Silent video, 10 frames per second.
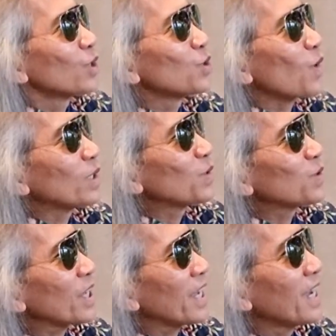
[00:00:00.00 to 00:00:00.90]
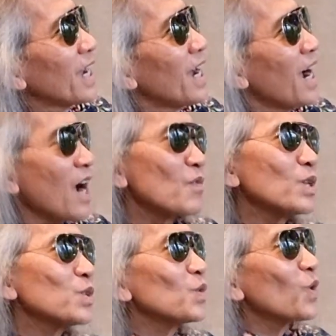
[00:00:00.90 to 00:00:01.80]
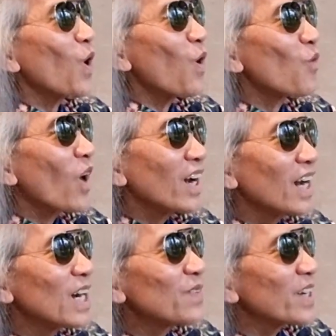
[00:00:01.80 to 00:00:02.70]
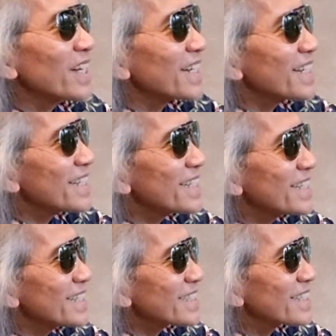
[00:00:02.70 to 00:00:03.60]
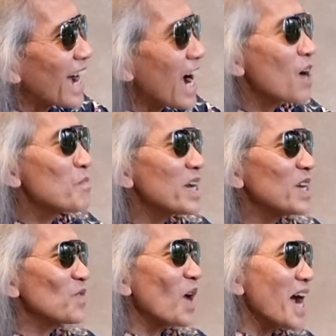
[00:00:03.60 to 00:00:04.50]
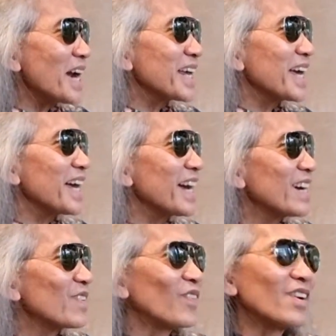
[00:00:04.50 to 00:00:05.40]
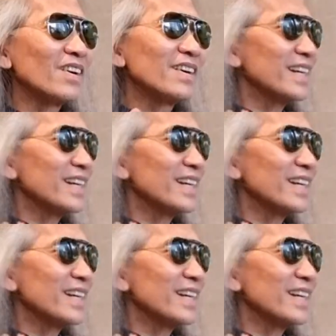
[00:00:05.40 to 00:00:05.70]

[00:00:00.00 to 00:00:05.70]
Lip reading: you want to say, I want to know what love is. I've been waiting for a